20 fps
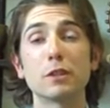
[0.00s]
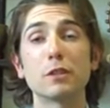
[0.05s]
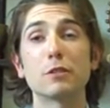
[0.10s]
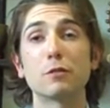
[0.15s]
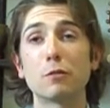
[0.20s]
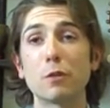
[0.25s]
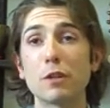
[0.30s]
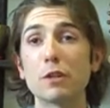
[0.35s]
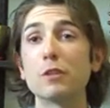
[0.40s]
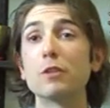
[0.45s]
It's
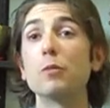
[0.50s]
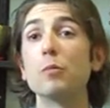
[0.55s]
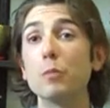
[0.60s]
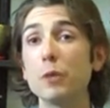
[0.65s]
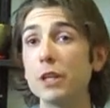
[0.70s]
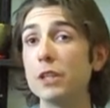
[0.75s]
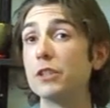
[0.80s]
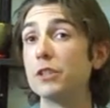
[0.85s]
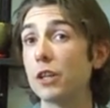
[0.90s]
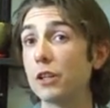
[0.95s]
written to
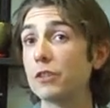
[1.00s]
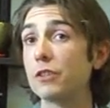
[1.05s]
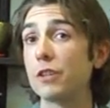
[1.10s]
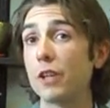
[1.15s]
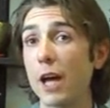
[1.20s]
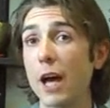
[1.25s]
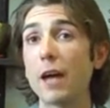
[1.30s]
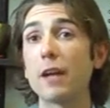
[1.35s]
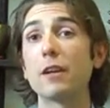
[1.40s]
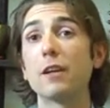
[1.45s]
be just
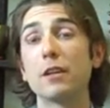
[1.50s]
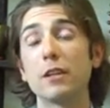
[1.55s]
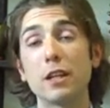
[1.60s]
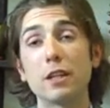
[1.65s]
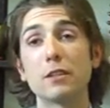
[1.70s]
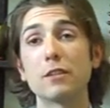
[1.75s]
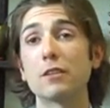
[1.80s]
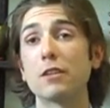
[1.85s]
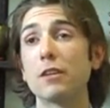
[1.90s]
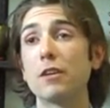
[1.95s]
that in
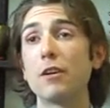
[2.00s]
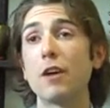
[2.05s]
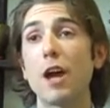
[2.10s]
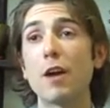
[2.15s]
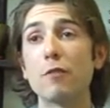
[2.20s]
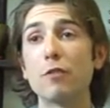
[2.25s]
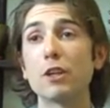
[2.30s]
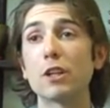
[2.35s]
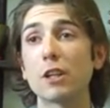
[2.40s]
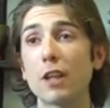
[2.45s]

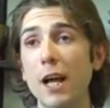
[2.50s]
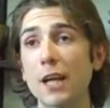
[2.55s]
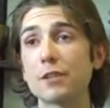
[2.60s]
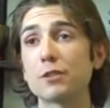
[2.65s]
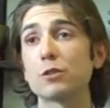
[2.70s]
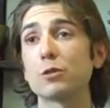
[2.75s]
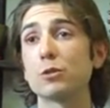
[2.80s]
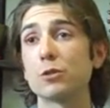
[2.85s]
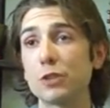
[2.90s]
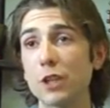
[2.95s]
every
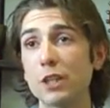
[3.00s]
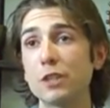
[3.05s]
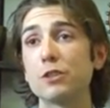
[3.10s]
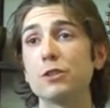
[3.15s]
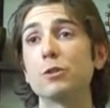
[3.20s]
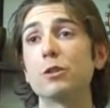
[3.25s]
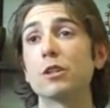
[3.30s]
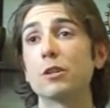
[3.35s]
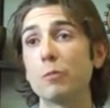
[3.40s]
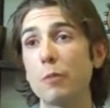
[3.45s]
classical sense
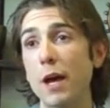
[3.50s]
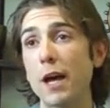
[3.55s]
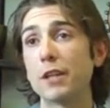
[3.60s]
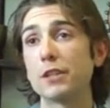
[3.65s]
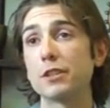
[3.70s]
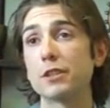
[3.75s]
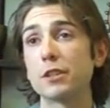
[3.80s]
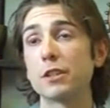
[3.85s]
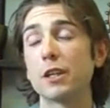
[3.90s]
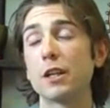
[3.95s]
you can
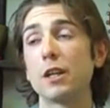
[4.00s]
imagine.